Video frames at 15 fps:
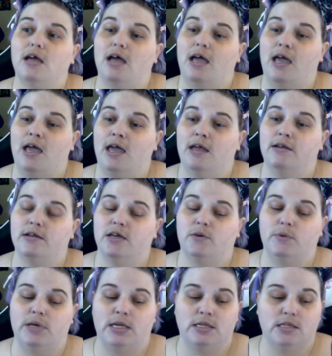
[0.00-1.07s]
and it
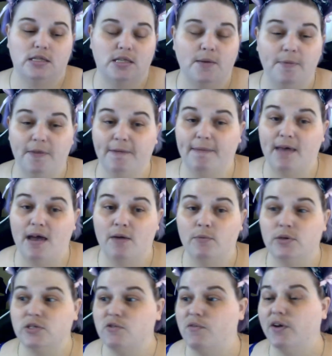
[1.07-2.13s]
was something that
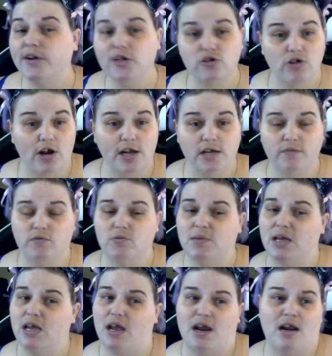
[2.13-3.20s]
was very trying for
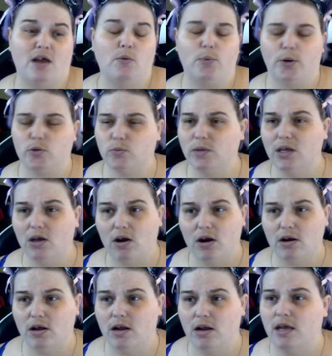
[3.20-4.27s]
me, and I worked really hard
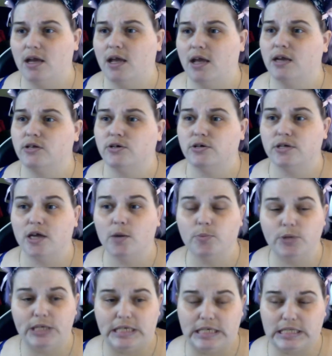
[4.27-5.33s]
on it, and it turned out
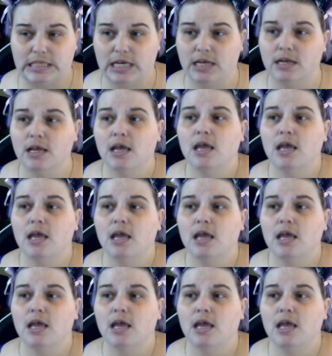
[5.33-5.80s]
pretty decent,